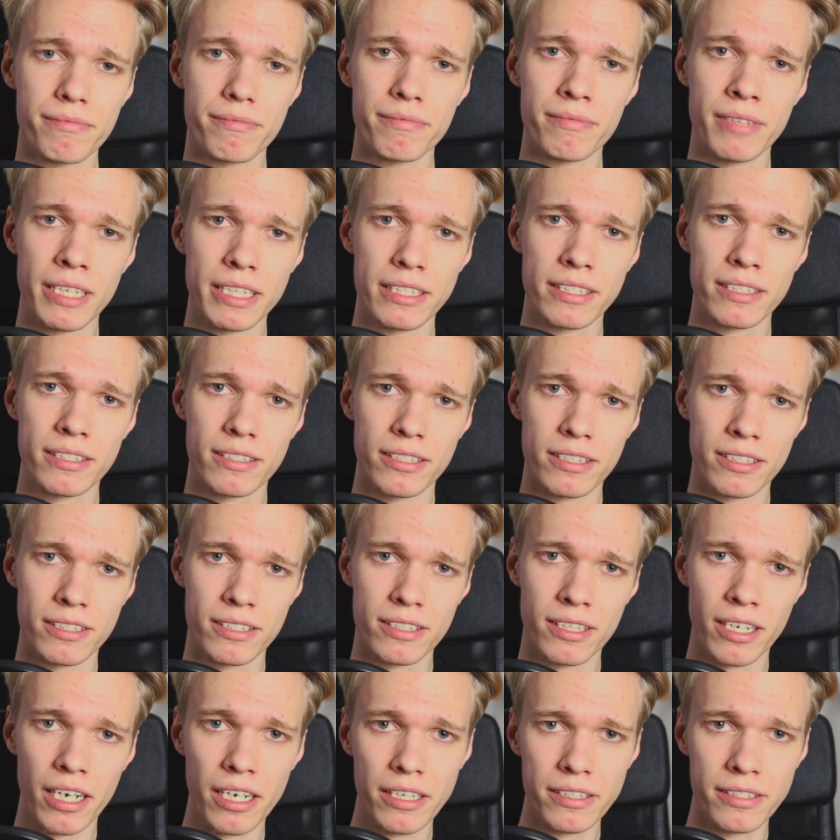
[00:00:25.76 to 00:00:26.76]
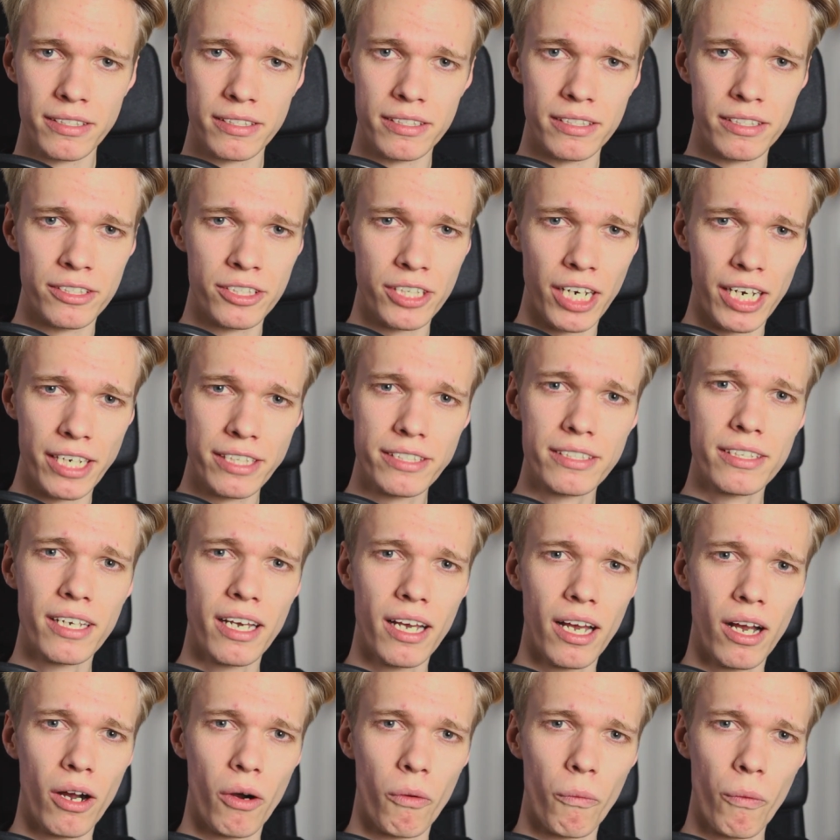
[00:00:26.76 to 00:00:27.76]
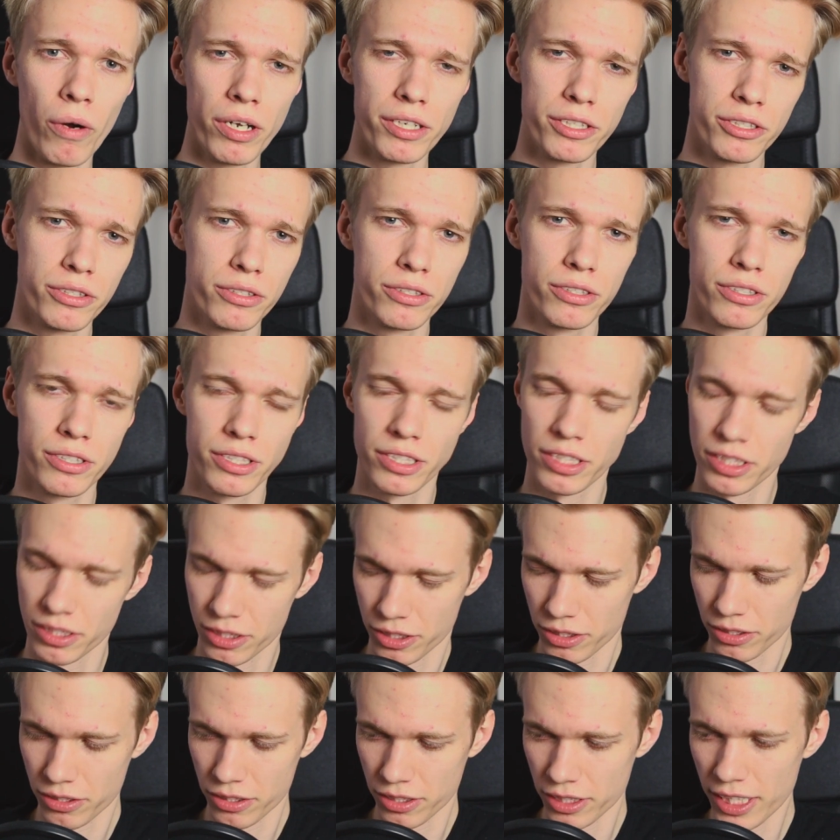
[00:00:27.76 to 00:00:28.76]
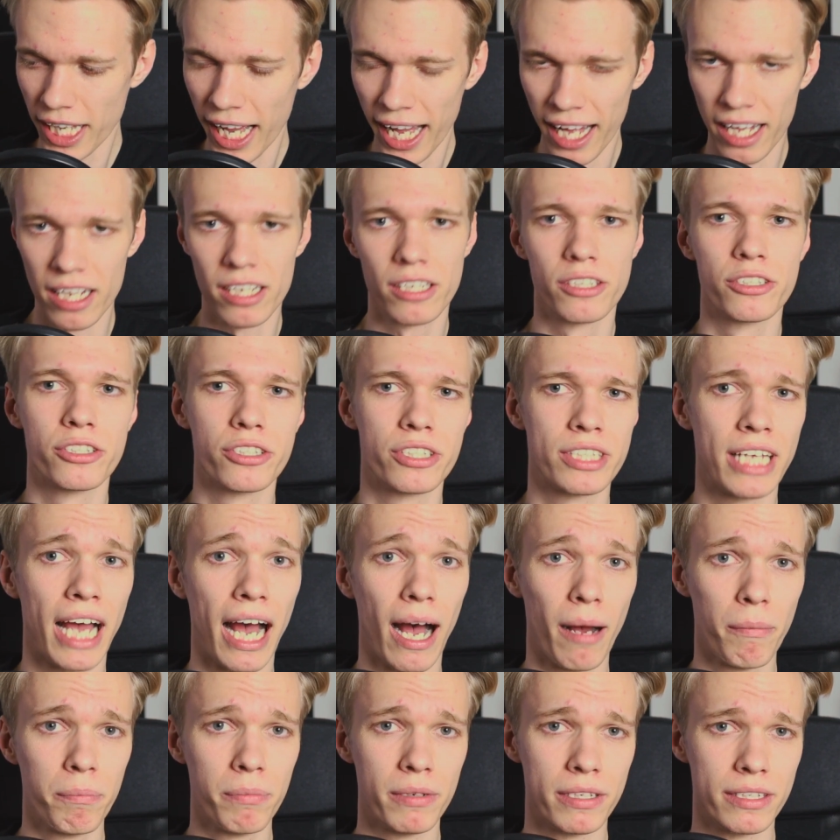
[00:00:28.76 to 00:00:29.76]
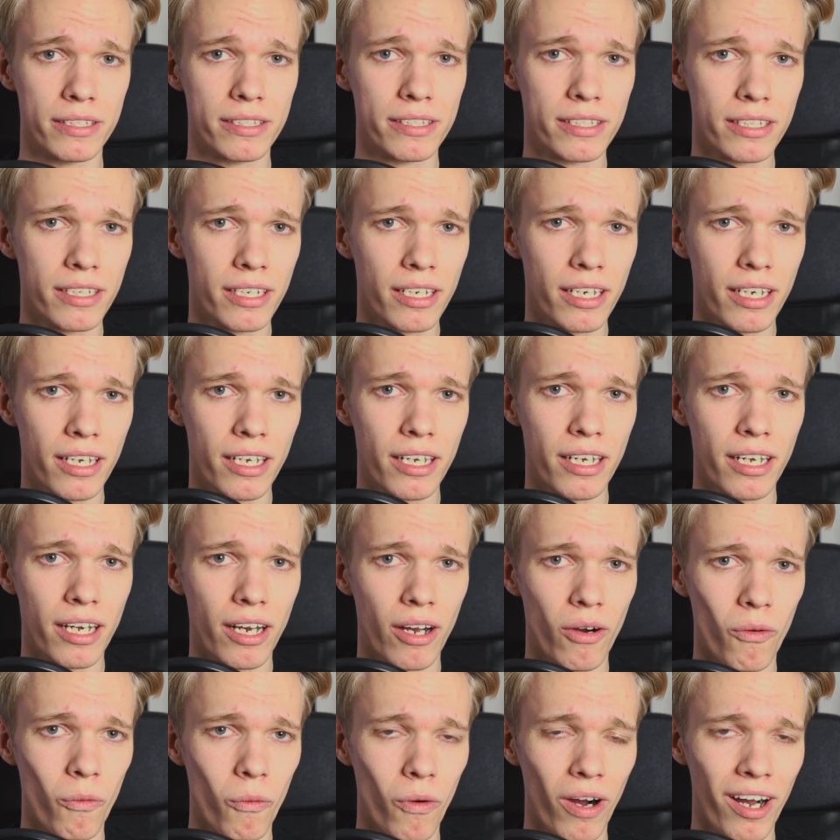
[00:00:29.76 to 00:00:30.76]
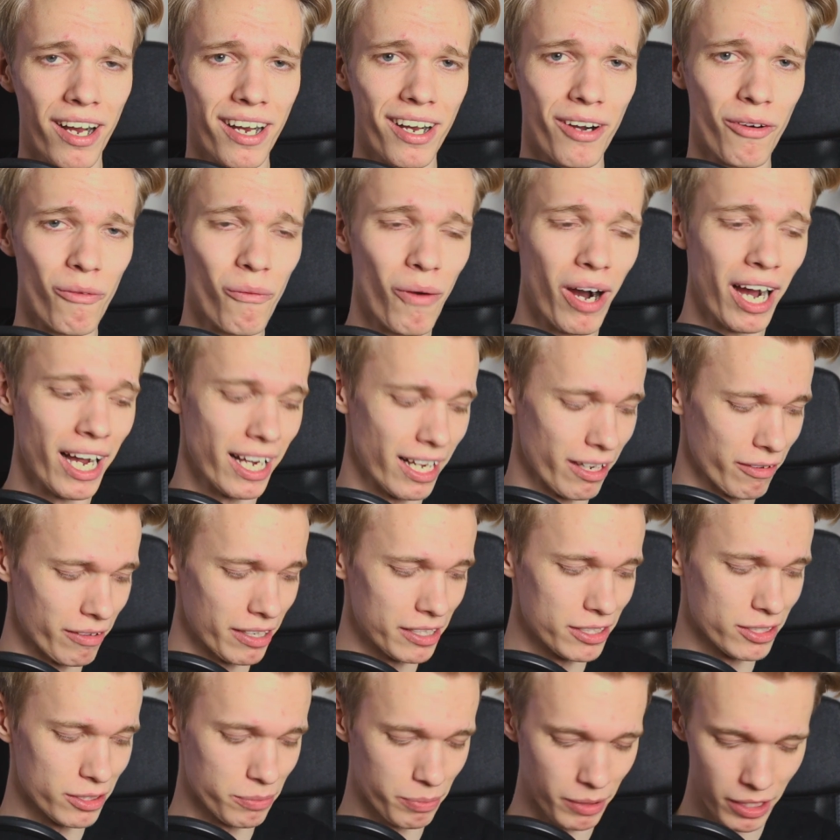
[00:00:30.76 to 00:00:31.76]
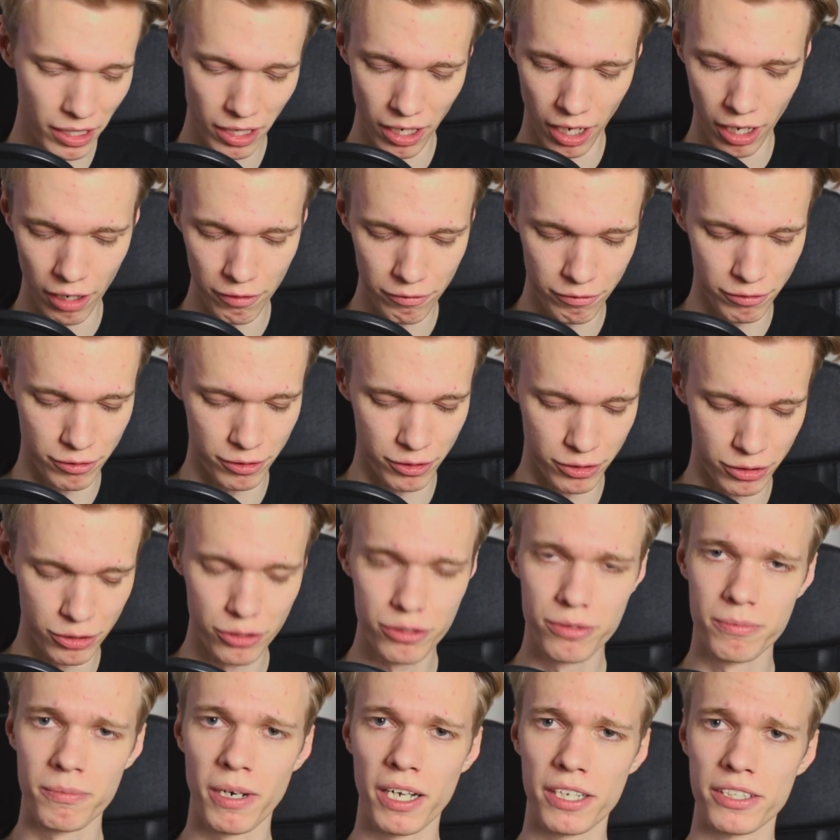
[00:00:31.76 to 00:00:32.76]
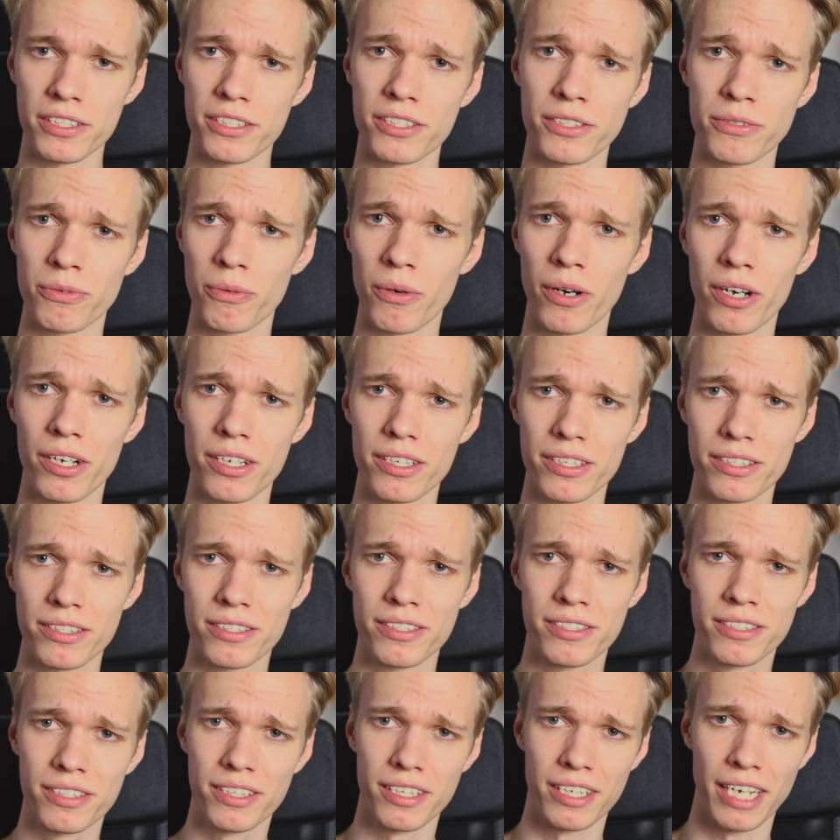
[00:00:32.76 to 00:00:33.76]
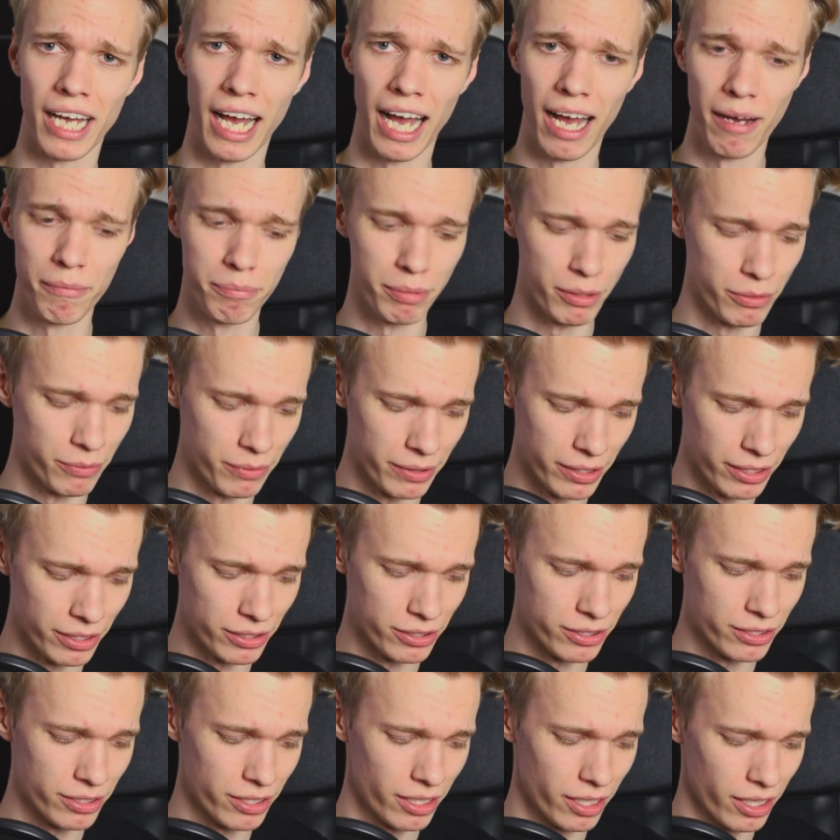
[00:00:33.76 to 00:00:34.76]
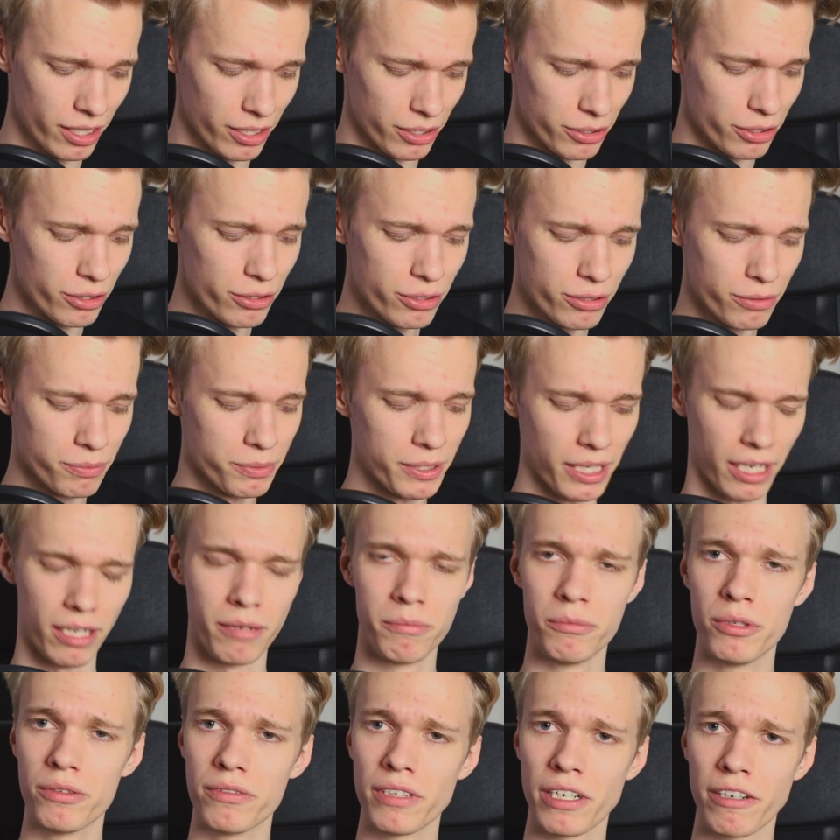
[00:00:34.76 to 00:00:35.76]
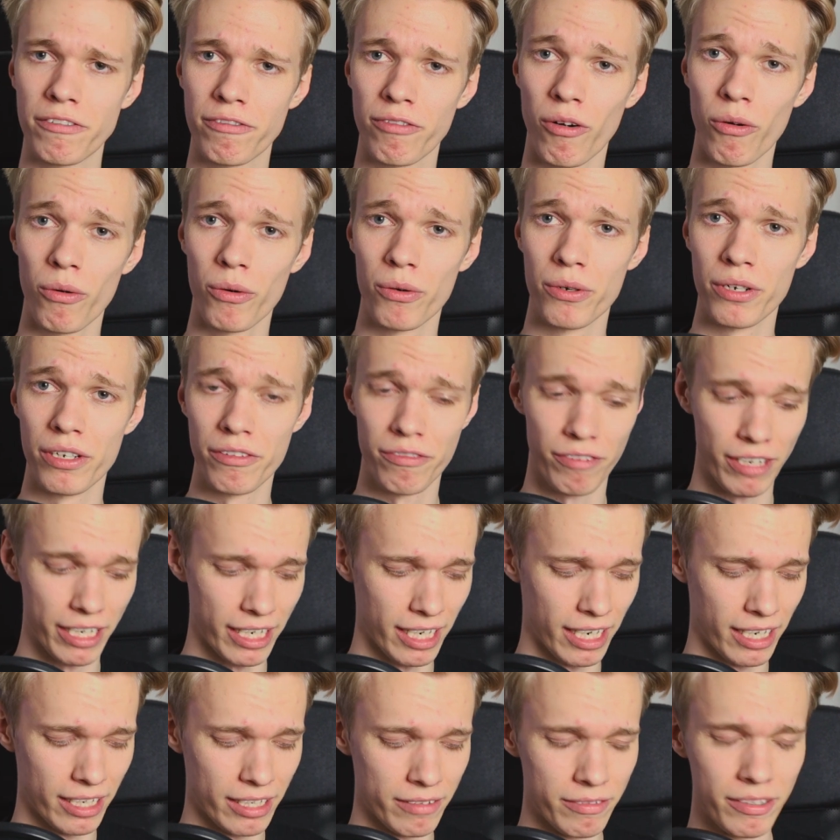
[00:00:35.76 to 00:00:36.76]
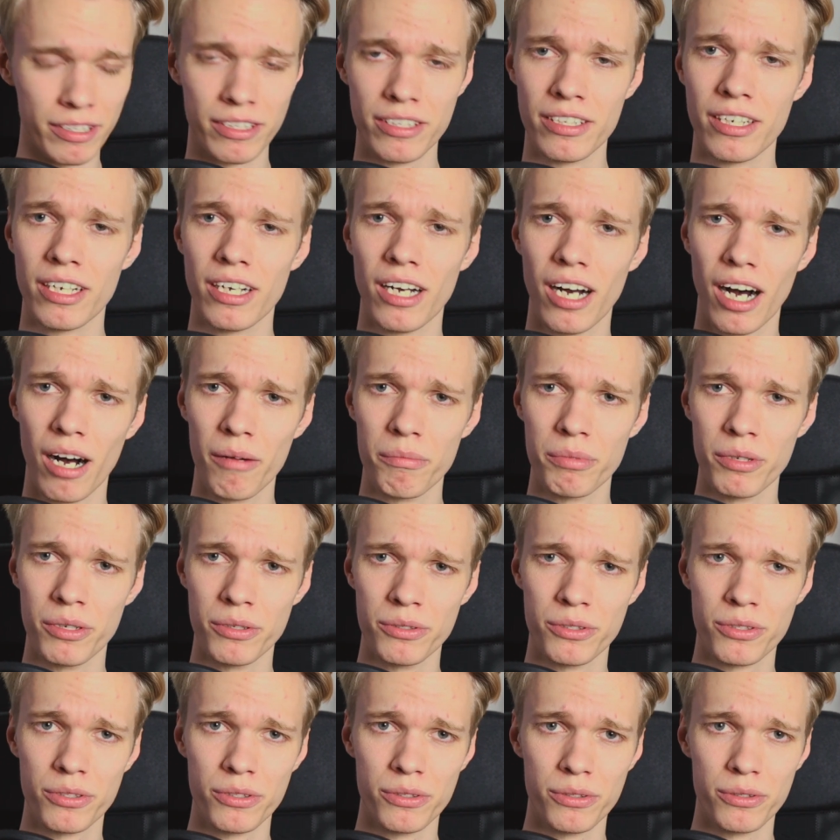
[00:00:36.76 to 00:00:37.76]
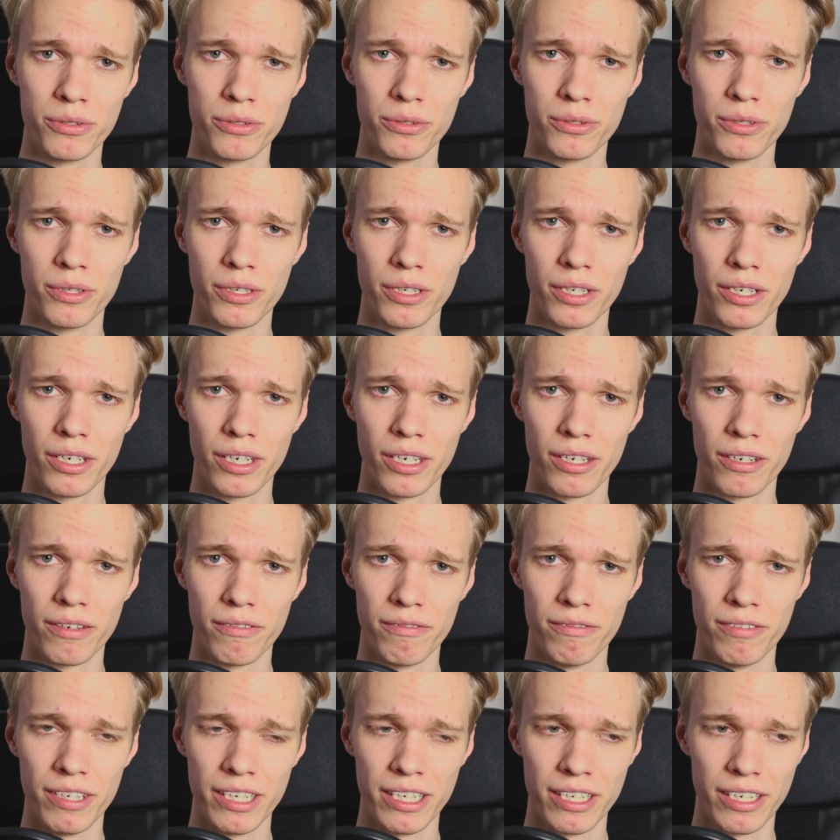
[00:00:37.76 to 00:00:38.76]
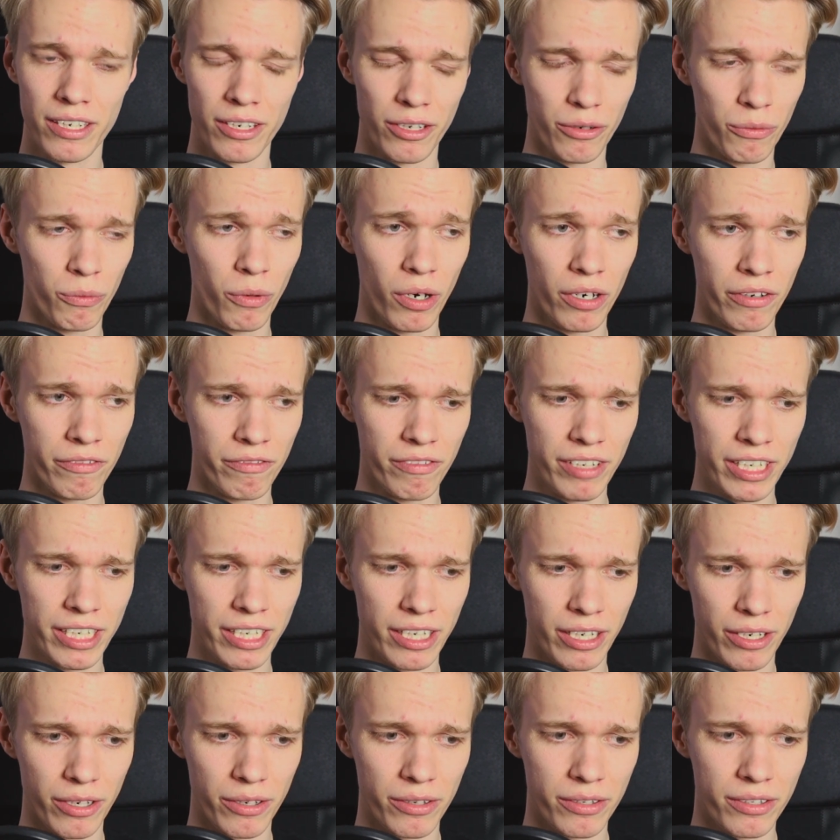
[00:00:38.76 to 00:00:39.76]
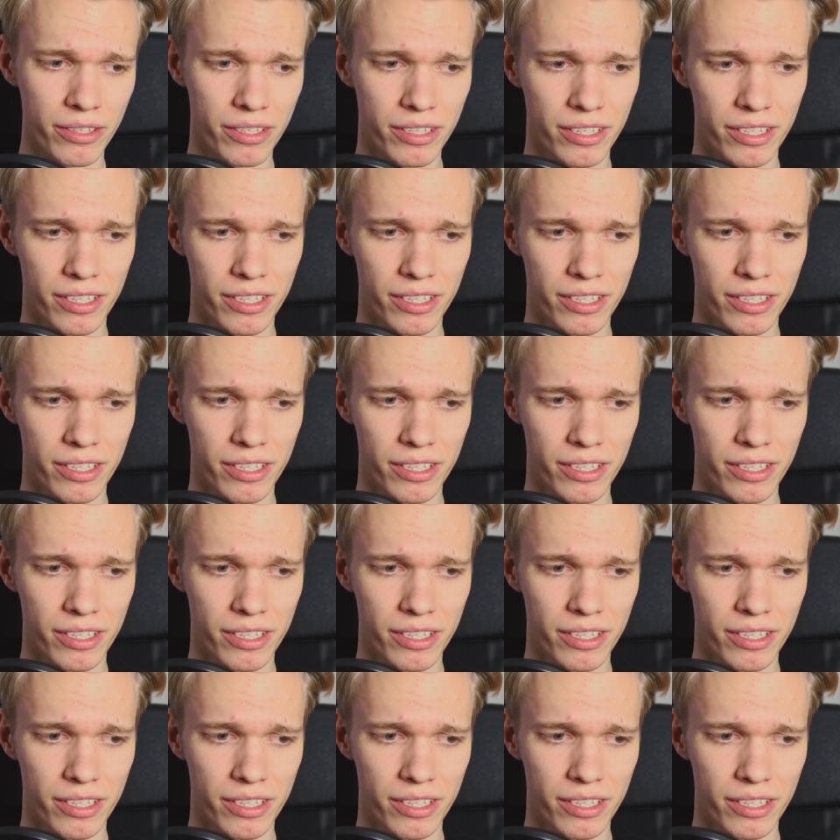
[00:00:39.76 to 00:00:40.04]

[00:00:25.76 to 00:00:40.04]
let's just cut to the chase. What the hell just happened? Why have I just been gone for 2 months? What's gonna happen with this YouTube channel moving forward if I can't even upload one video